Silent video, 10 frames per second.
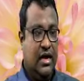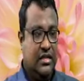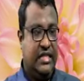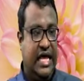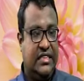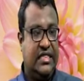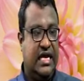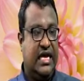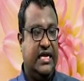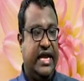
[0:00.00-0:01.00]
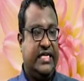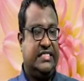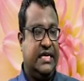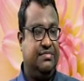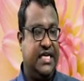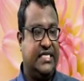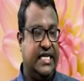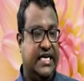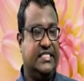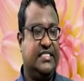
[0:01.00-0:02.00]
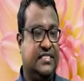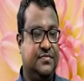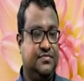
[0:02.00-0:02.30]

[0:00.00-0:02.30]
Then the next subject is